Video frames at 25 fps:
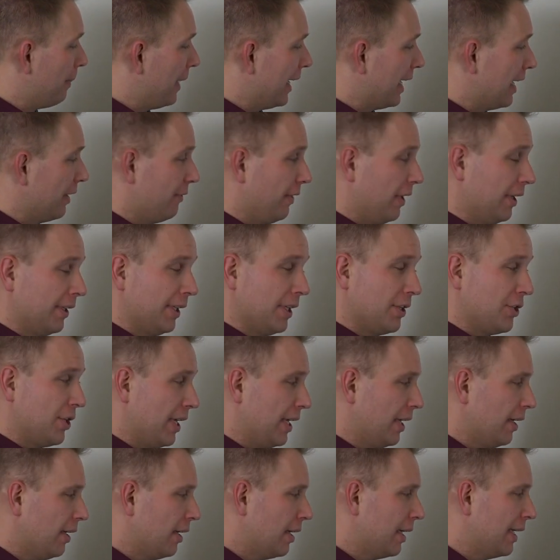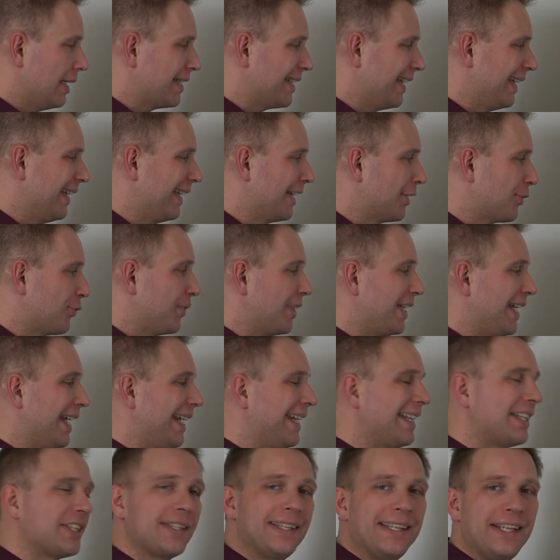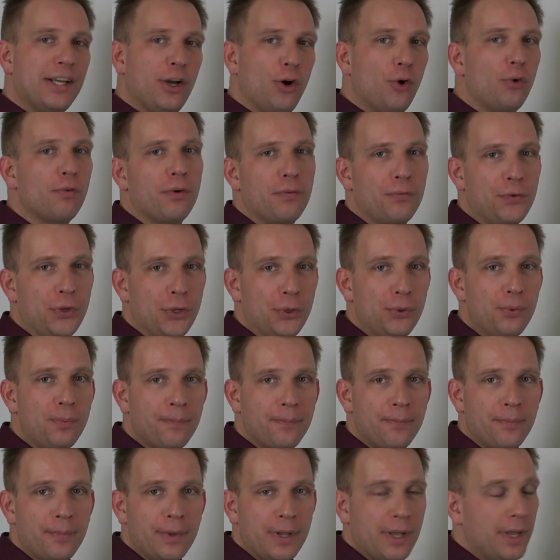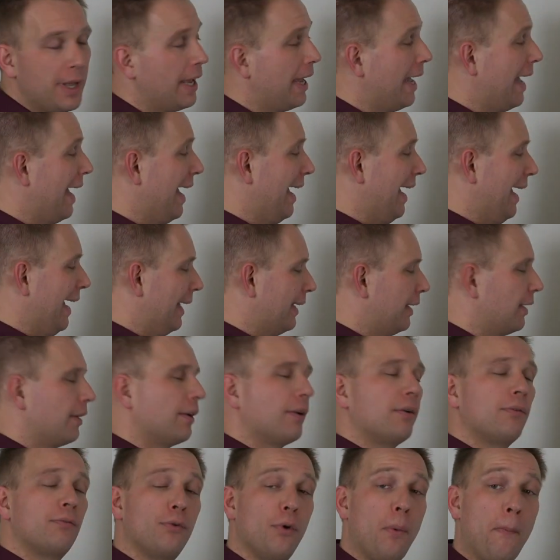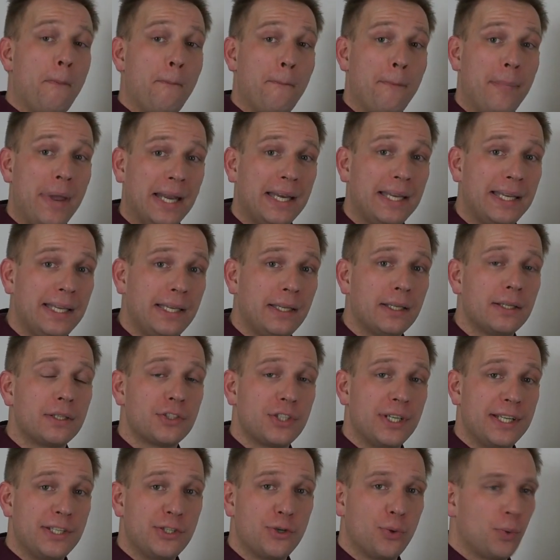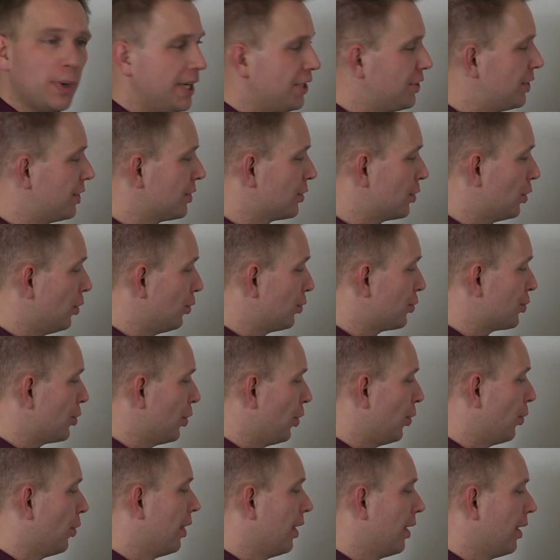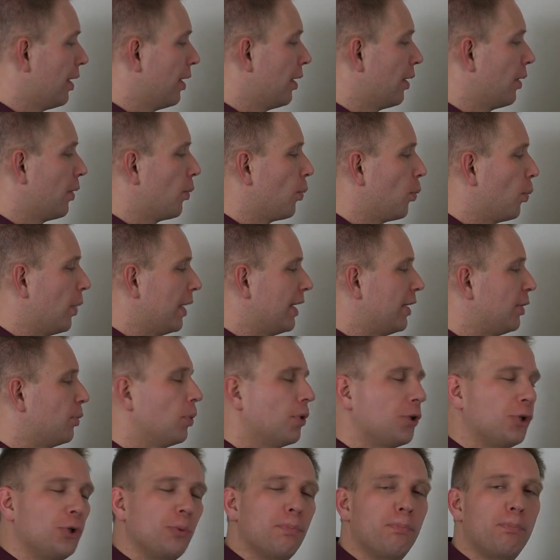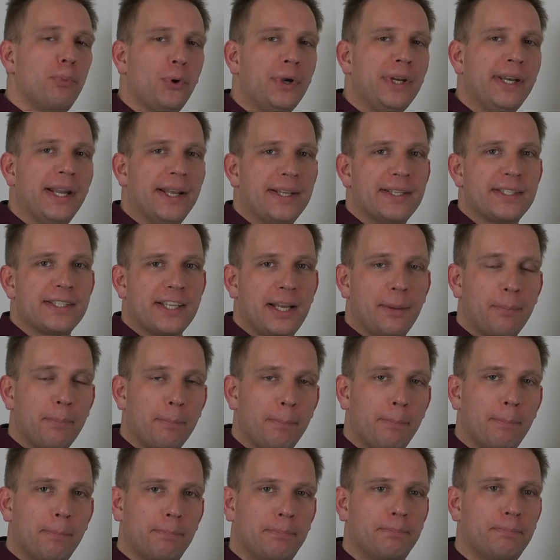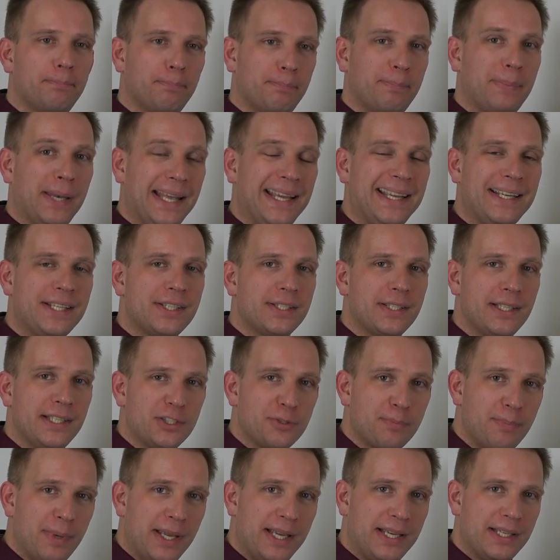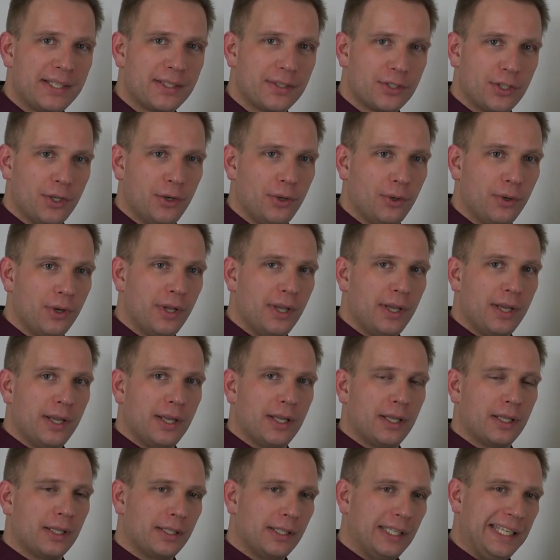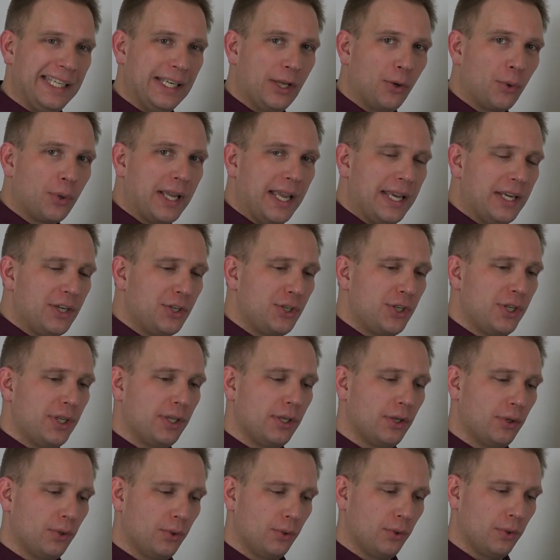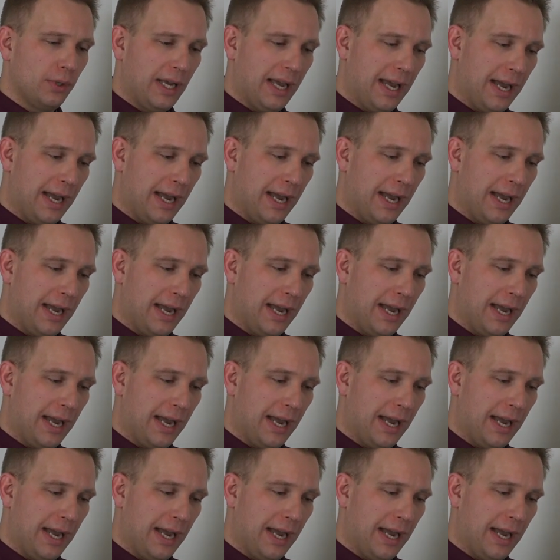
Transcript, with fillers: big advantage here is that it creates the overview. And for many situations also, when you want to point at some place in space, so the location or